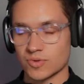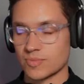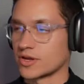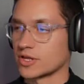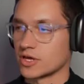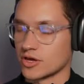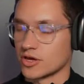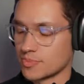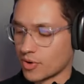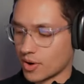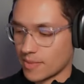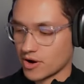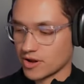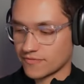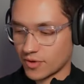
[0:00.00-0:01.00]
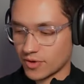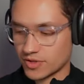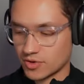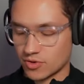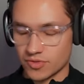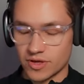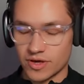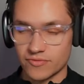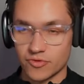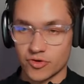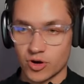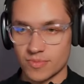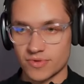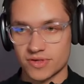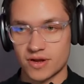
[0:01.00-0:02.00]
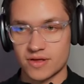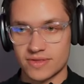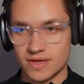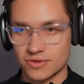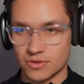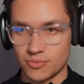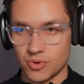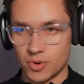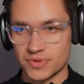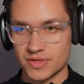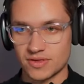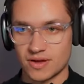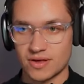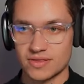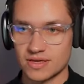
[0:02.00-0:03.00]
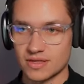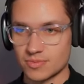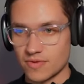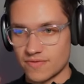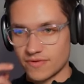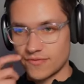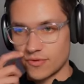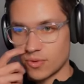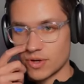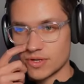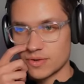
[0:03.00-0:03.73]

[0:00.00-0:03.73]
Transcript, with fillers: And are you primarily focusing on the recruitment side of things or the property side of things moving forward?